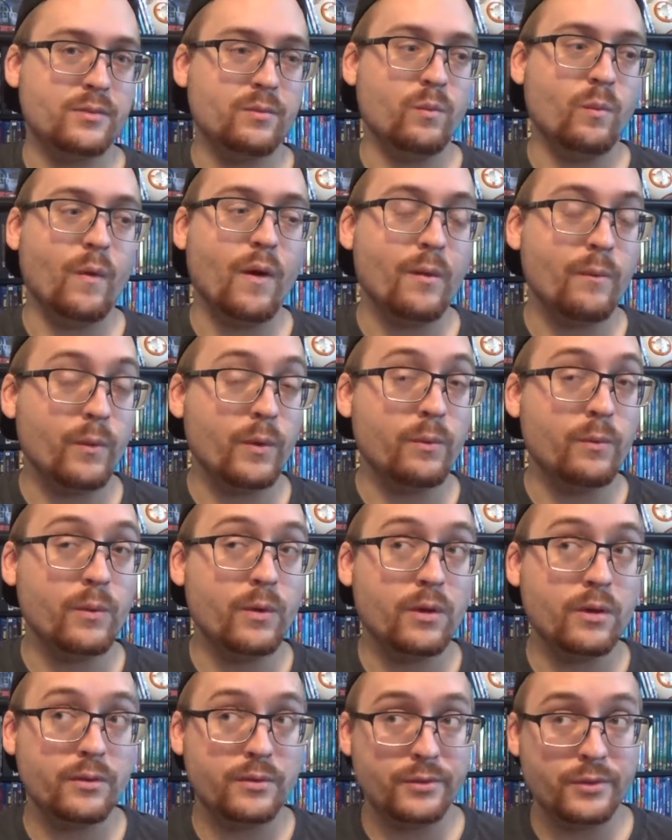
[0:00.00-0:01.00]
what we
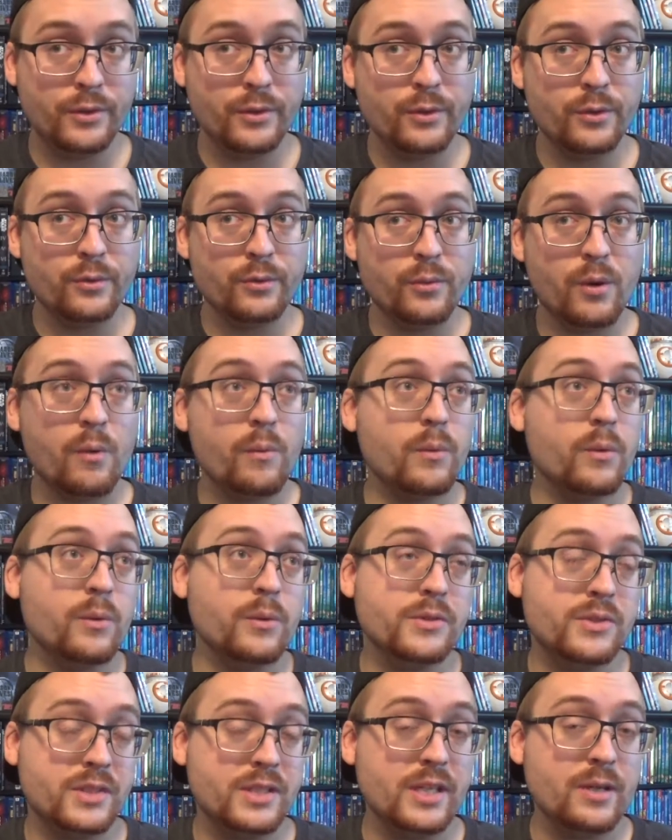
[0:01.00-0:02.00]
will do, what we
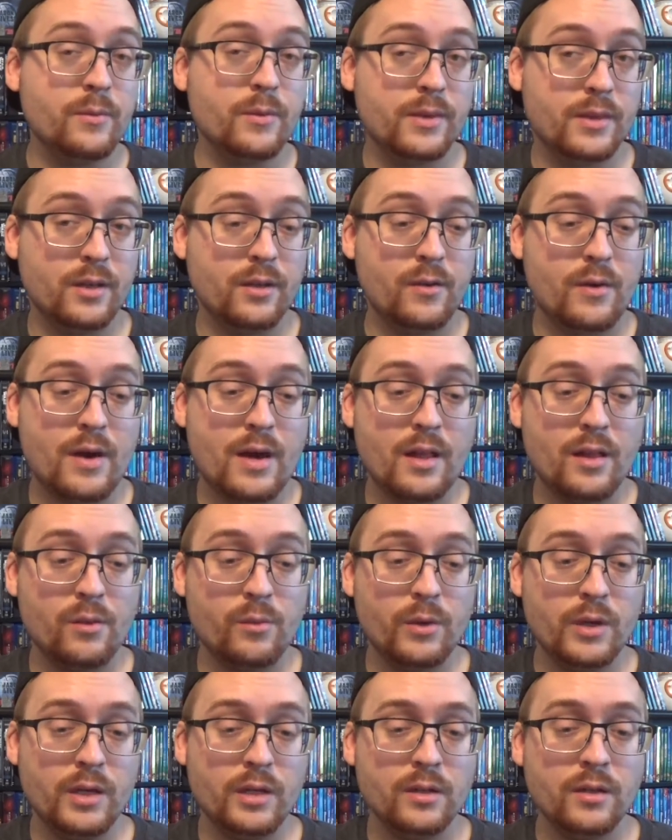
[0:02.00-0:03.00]
will see with the new
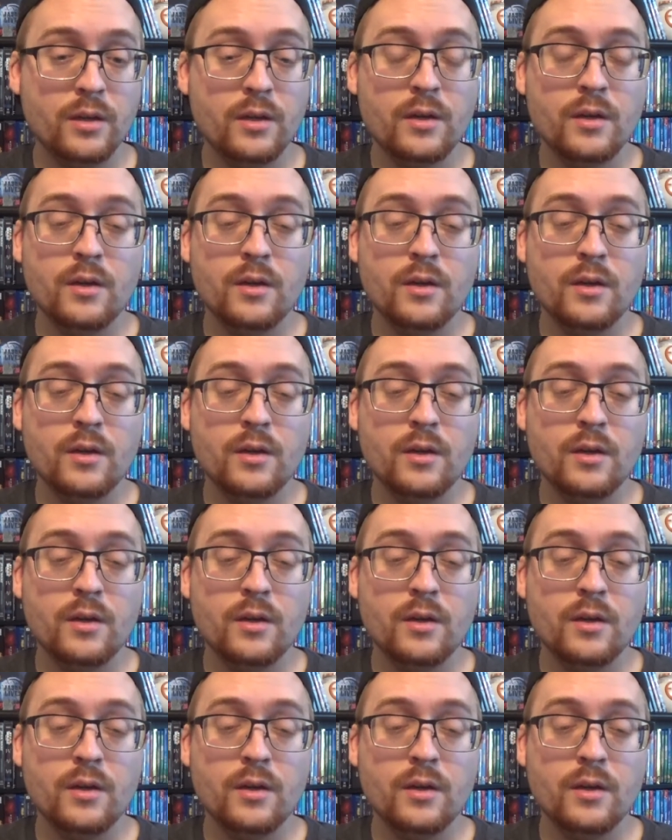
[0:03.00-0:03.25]
Halloween.